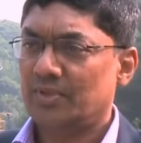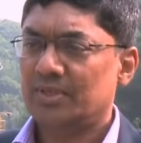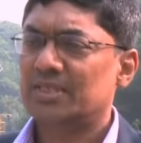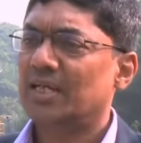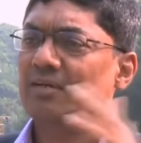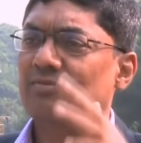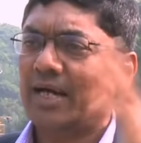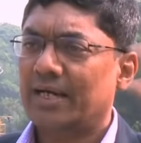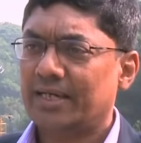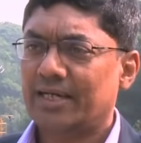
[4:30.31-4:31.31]
just like a
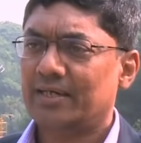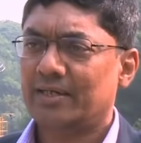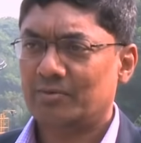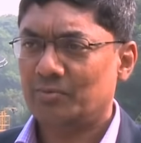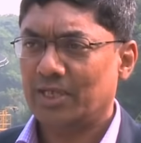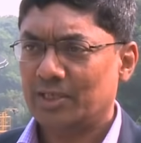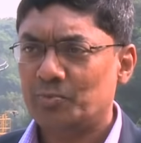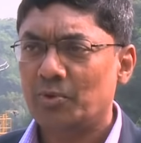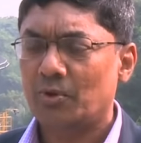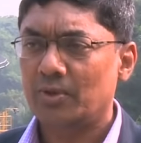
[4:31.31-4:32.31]
firecracker would
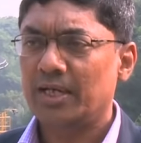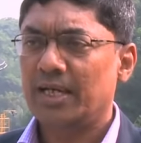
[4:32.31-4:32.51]
explode.